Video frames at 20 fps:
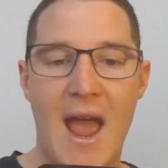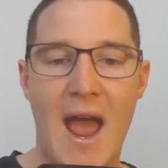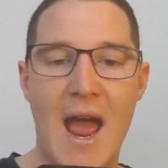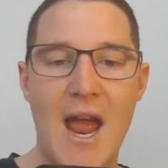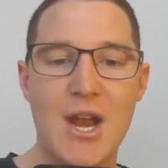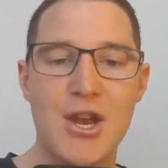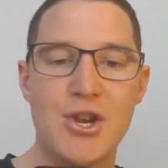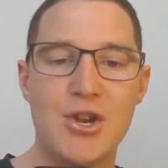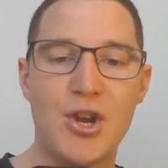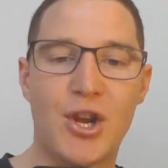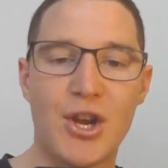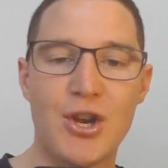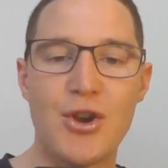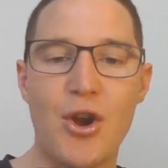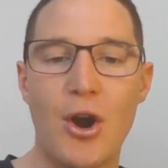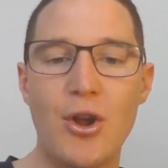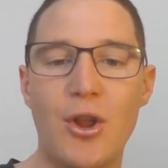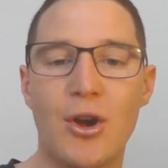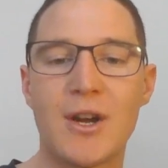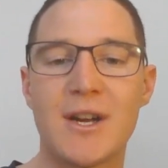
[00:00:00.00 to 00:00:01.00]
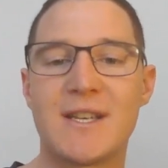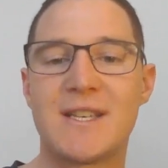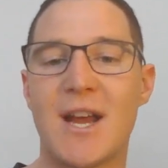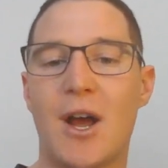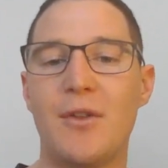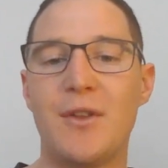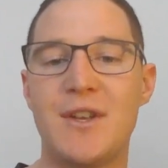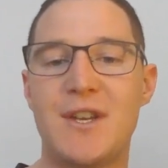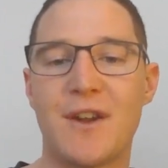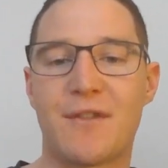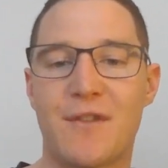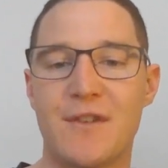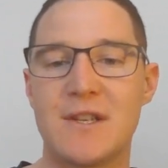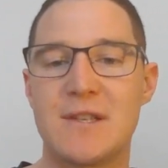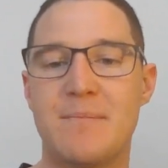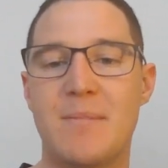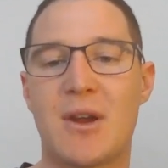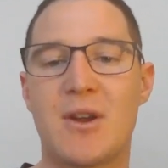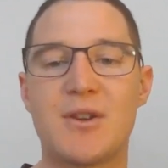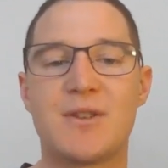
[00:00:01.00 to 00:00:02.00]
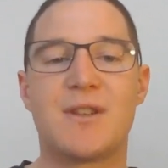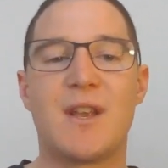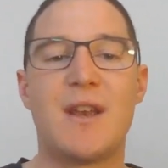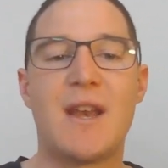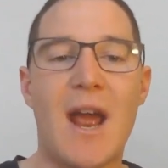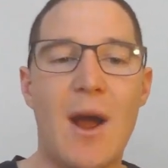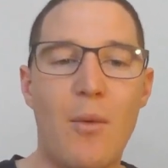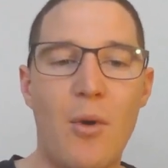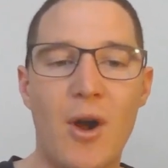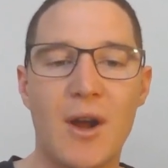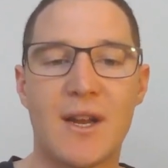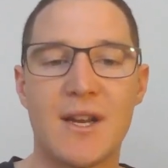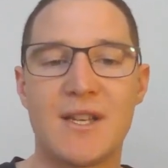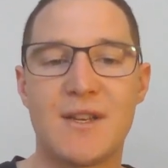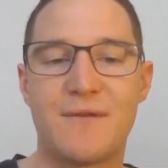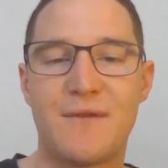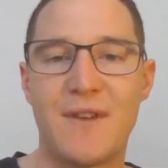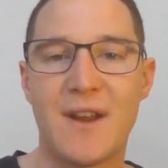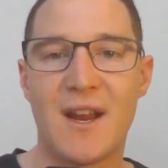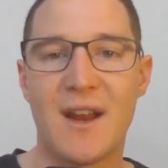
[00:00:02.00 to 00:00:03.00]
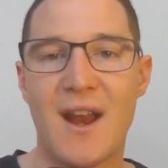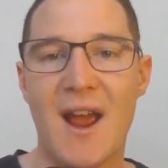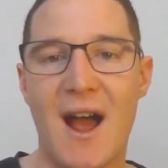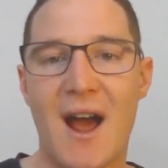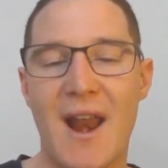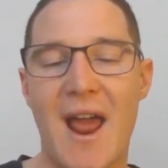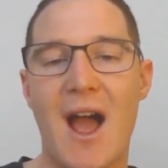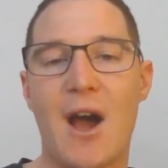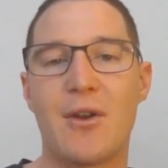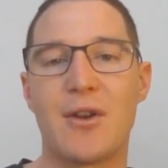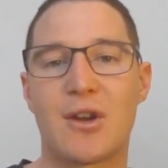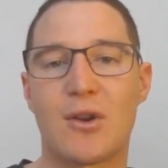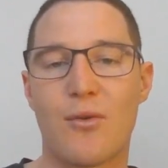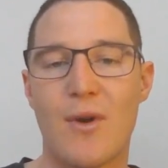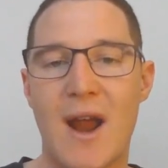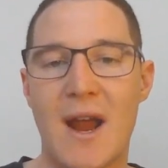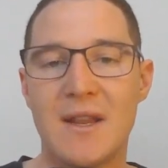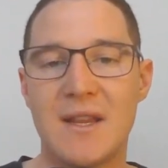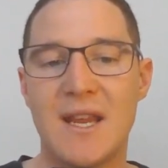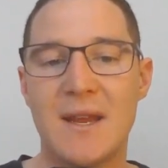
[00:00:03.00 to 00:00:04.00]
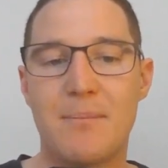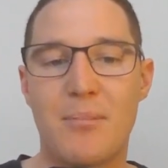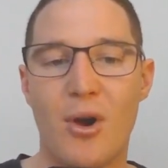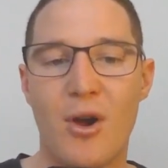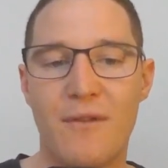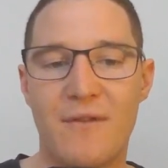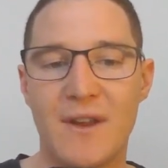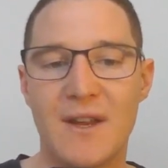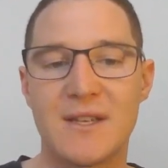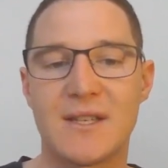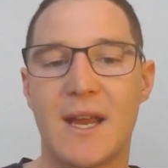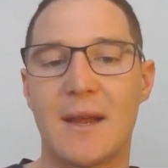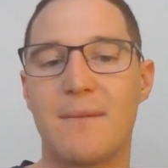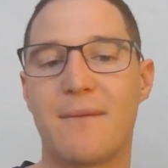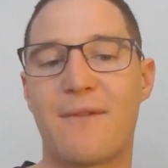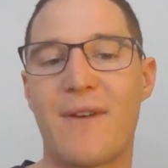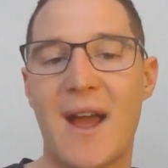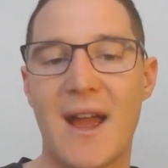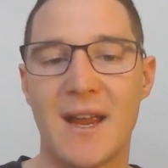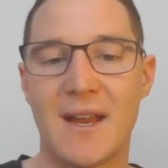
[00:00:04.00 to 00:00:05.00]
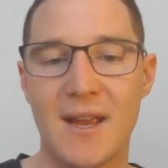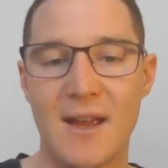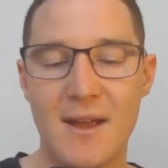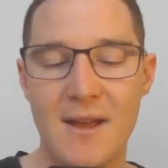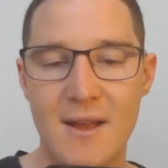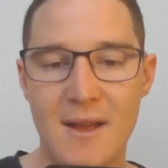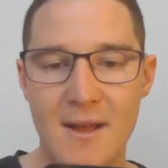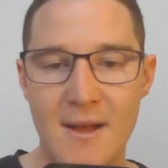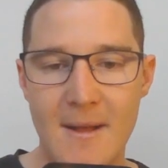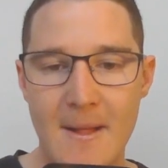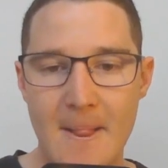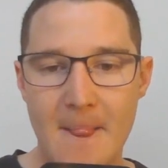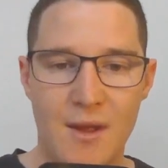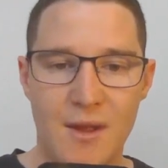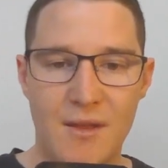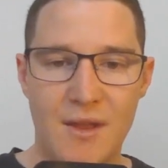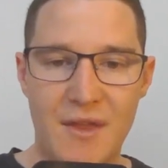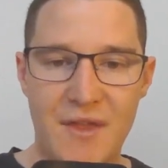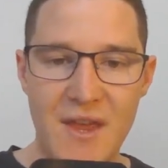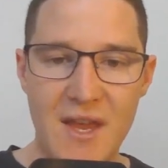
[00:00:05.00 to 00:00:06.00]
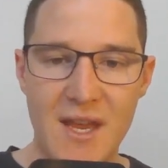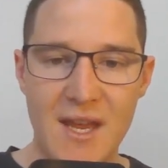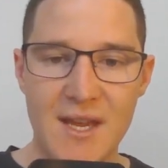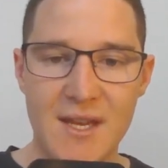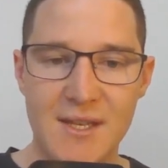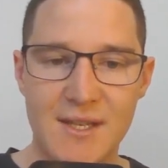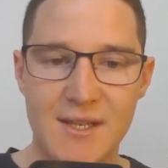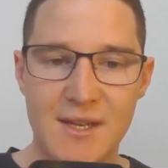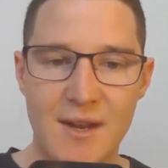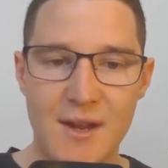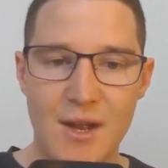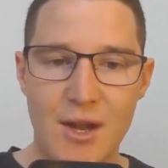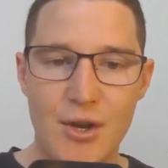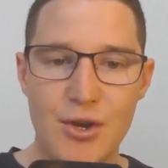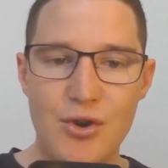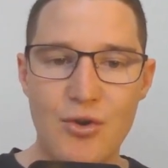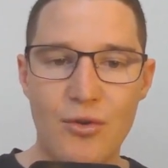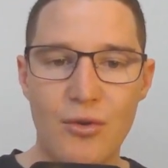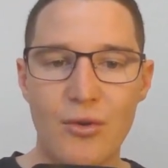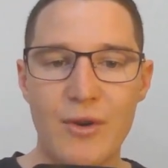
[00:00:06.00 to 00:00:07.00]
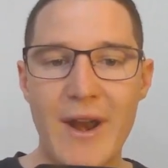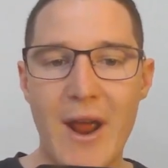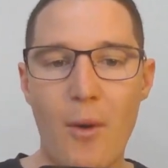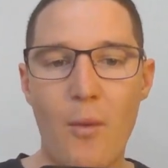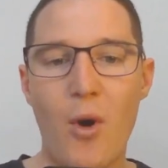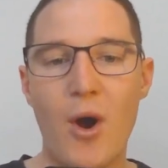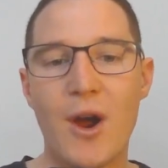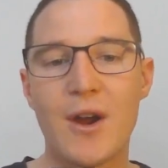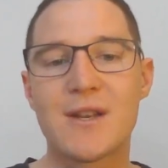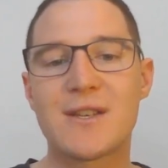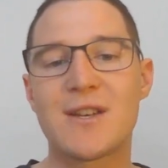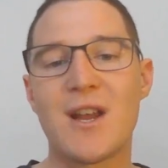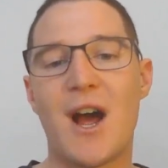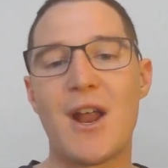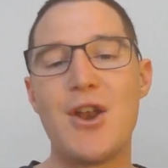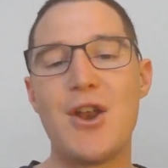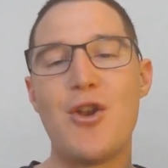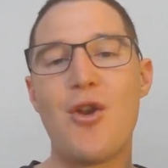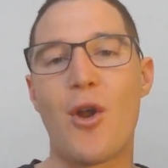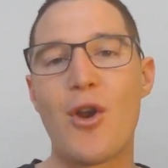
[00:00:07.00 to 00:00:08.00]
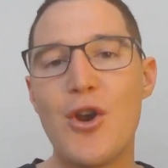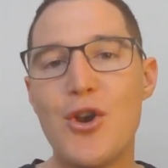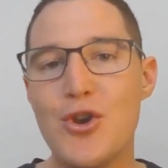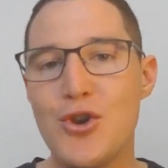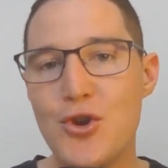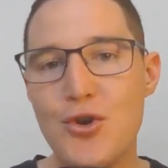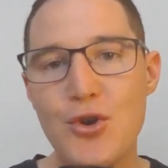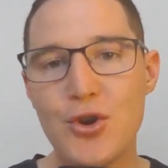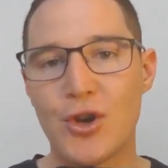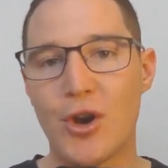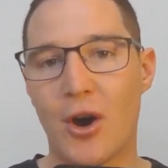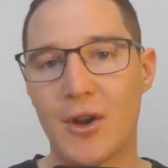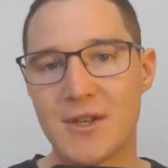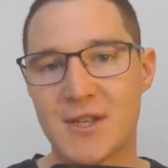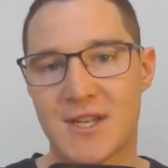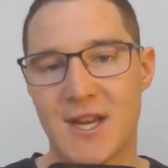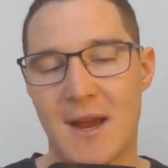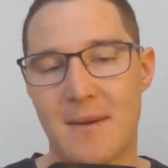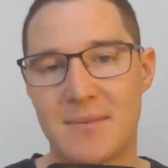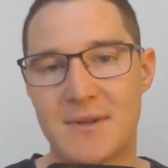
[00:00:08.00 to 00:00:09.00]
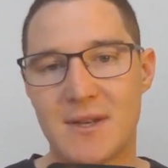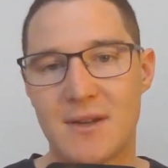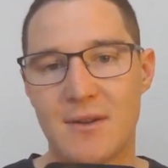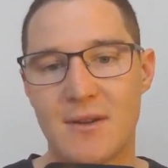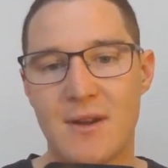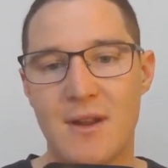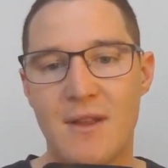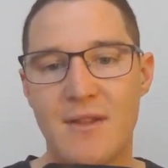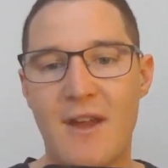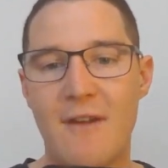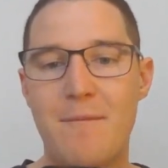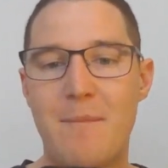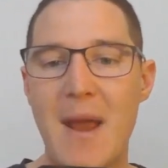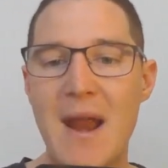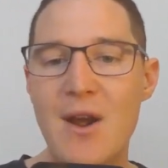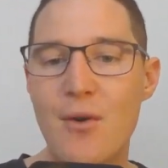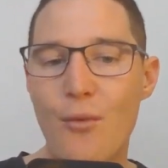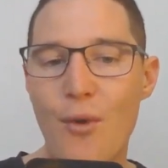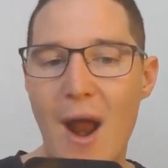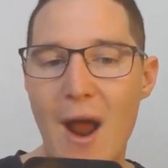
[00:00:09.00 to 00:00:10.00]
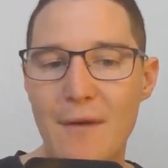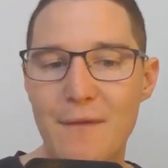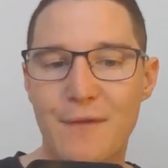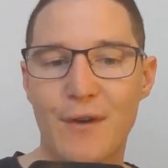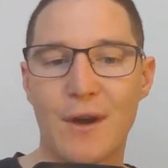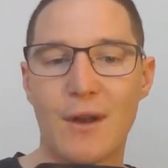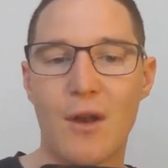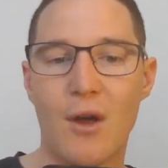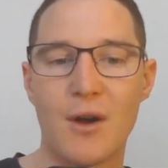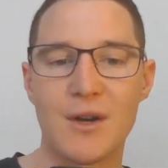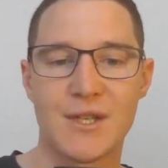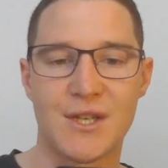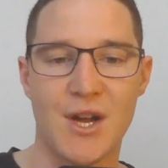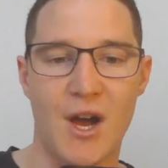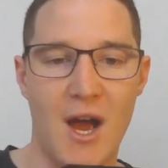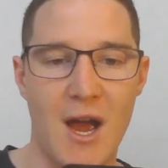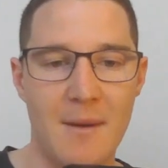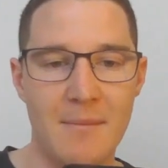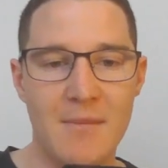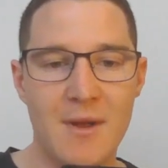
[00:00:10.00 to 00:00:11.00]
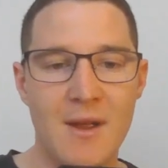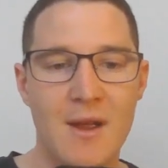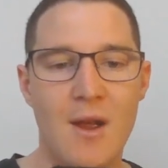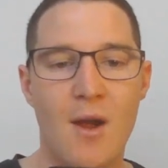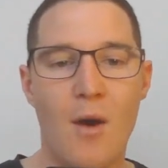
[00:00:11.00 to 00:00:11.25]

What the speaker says: And you can no longer tell the difference because the network has figured out how to create the perfect deepfake. The thing is, neural networks are not a new concept. They've been around for a long time.